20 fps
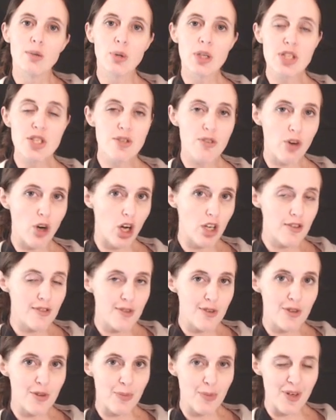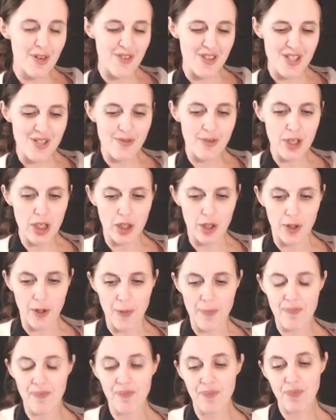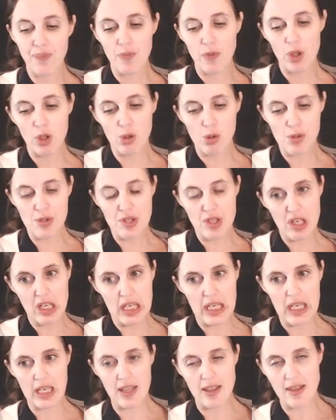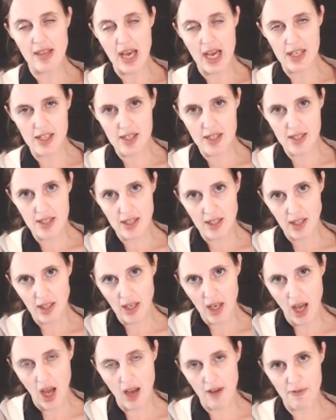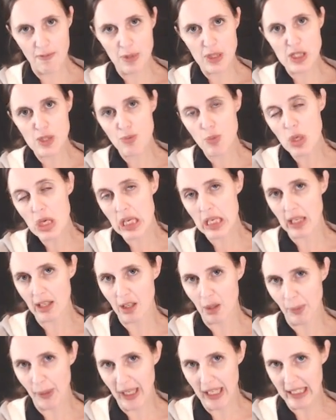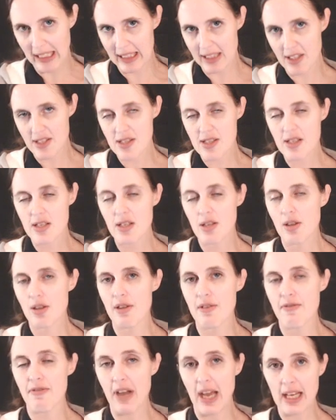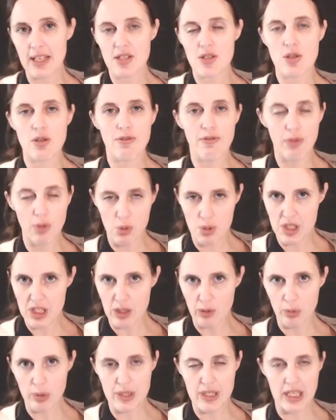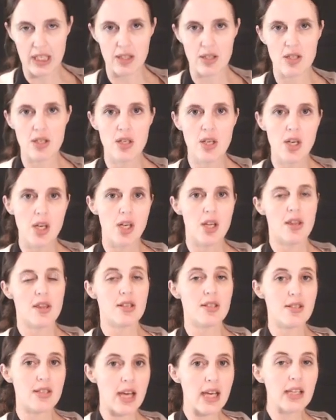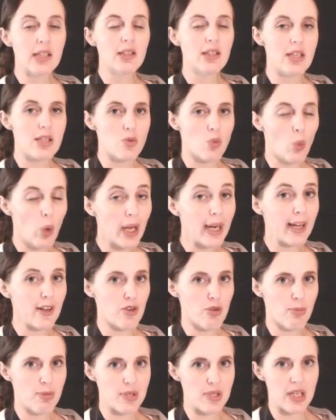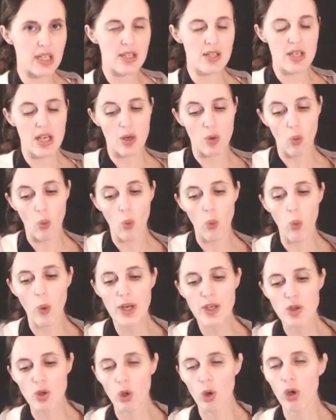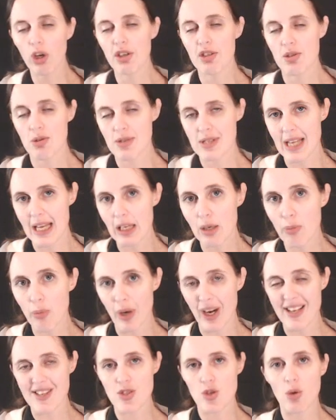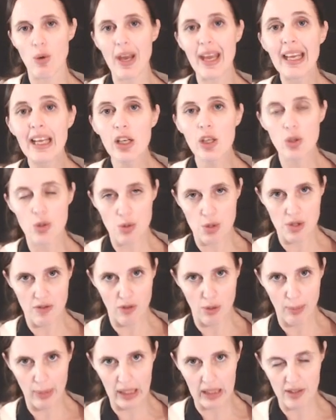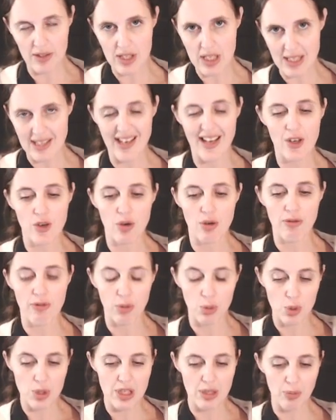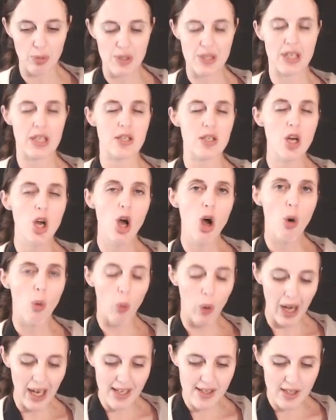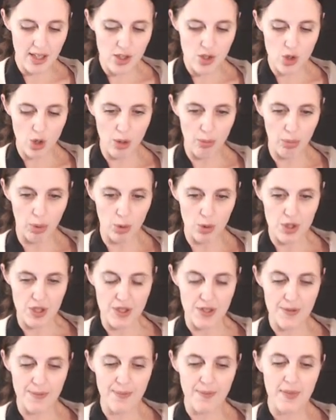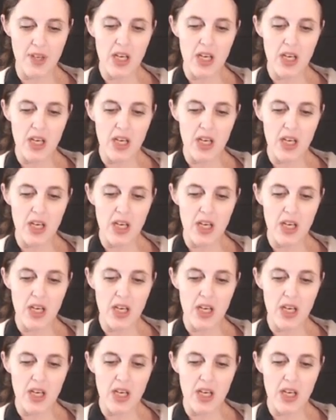Once you've gone through the previous video, you'll see that I've been speaking about the VAT, the 14%. The sale is 100%, and when you look at your selling price, your inclusive amount is 114%. Why is that so important?